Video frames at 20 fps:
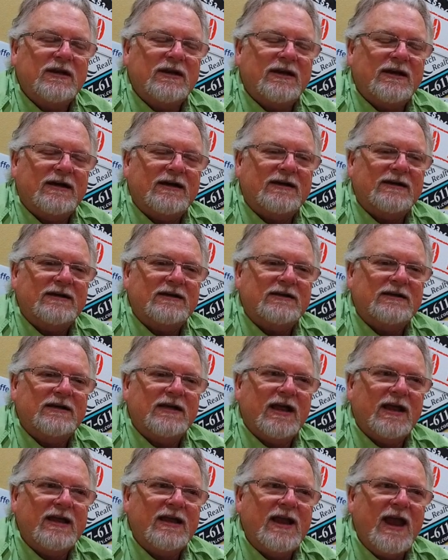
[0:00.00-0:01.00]

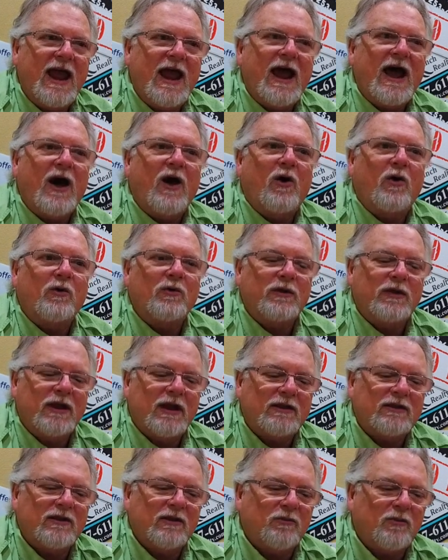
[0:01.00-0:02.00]
And now we
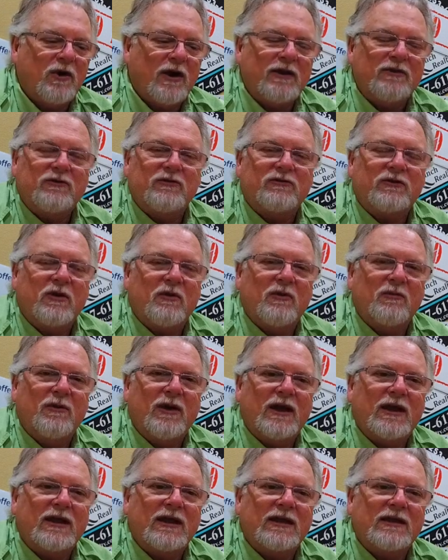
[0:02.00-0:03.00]
got the appraisals coming
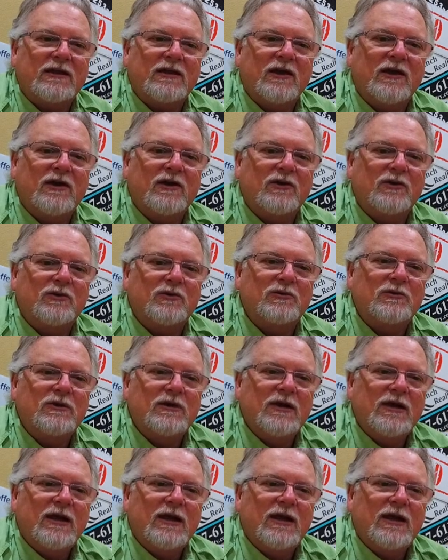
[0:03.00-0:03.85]
back in low